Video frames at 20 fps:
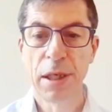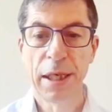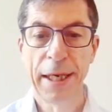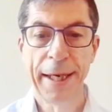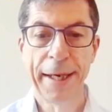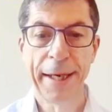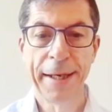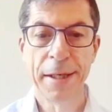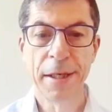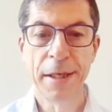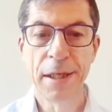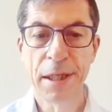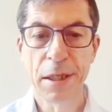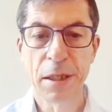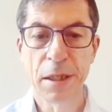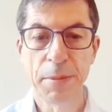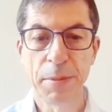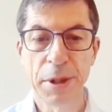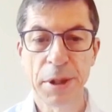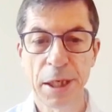and is
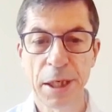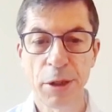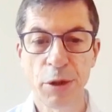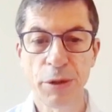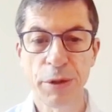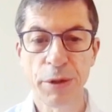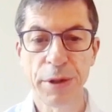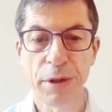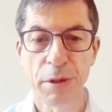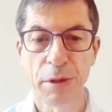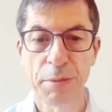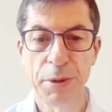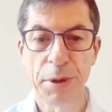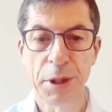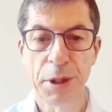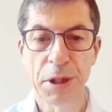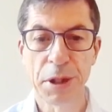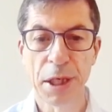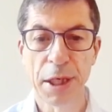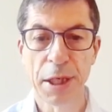a potential
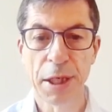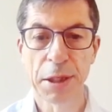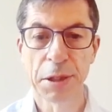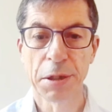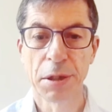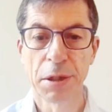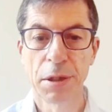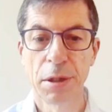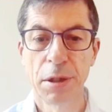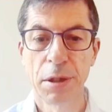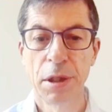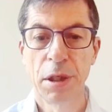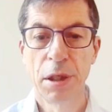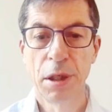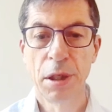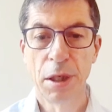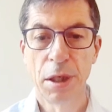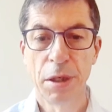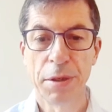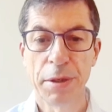therapeutic target,
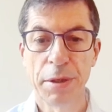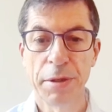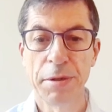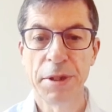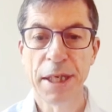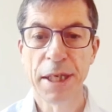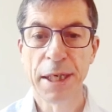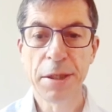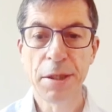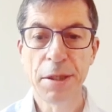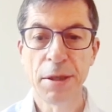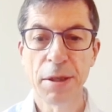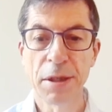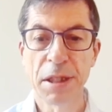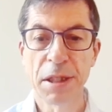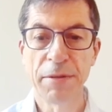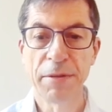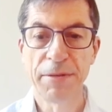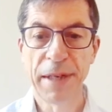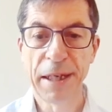although data on
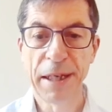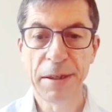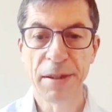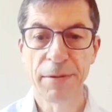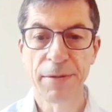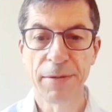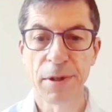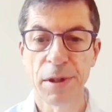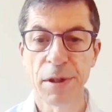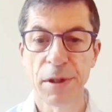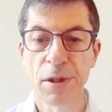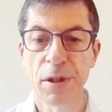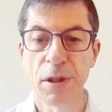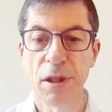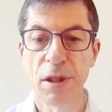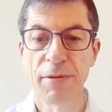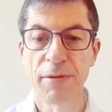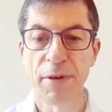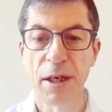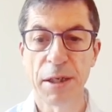the effectiveness
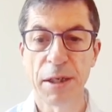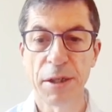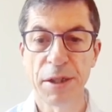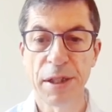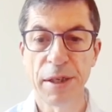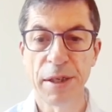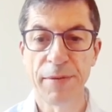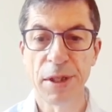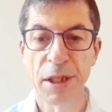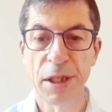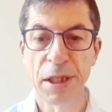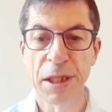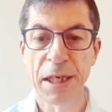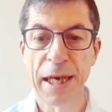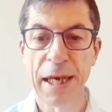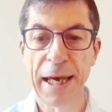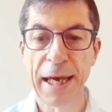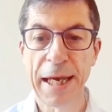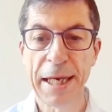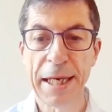of
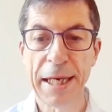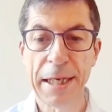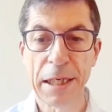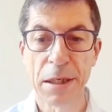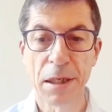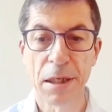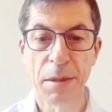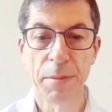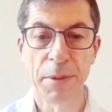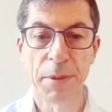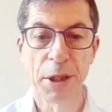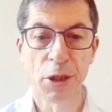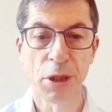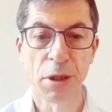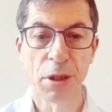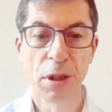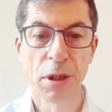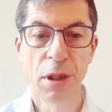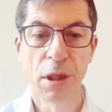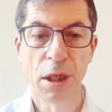IL-17A
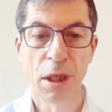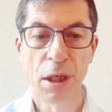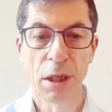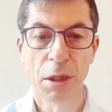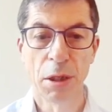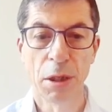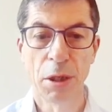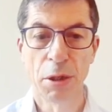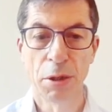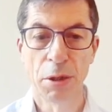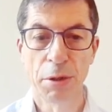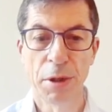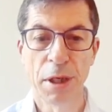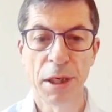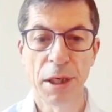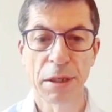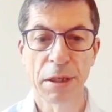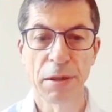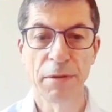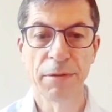inhibition alone
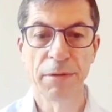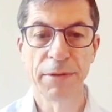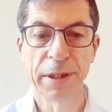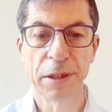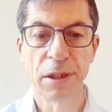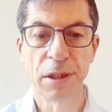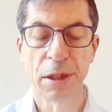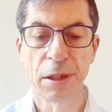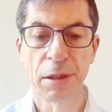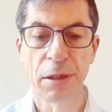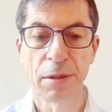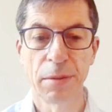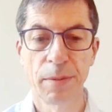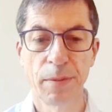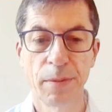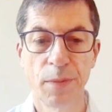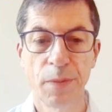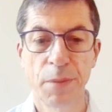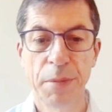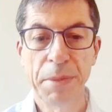are conflicting.
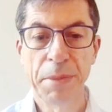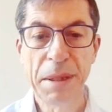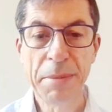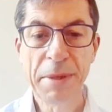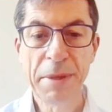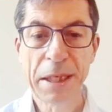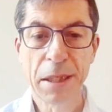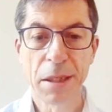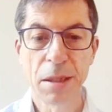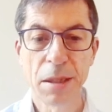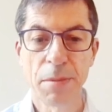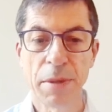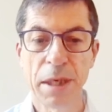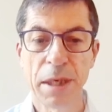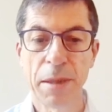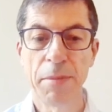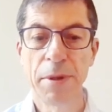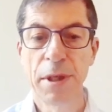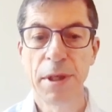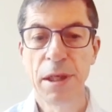
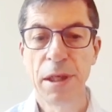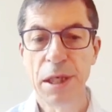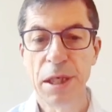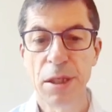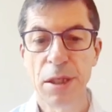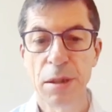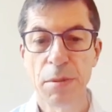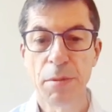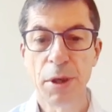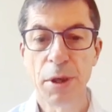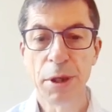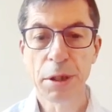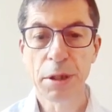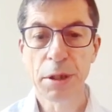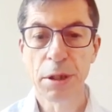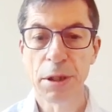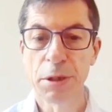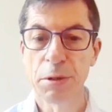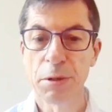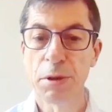Bimekizumab is a
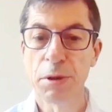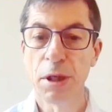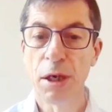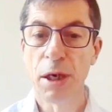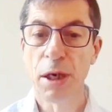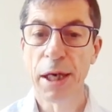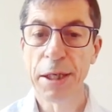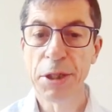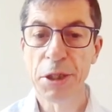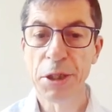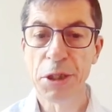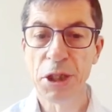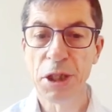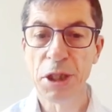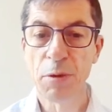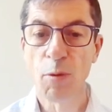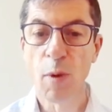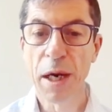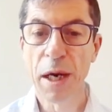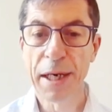monoclonal
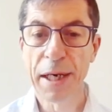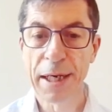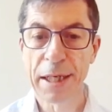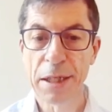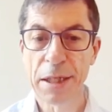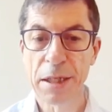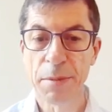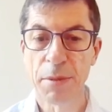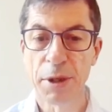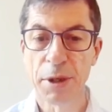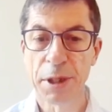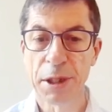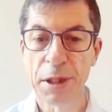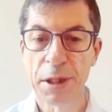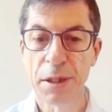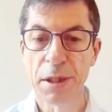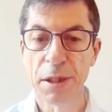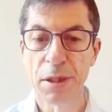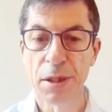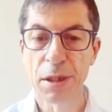IgG1
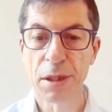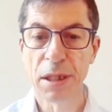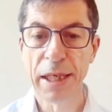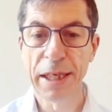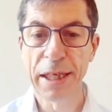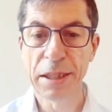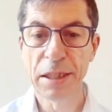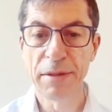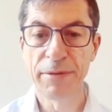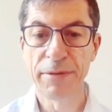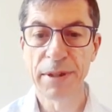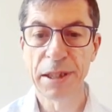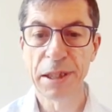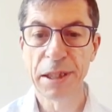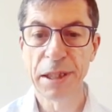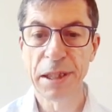antibody that selectively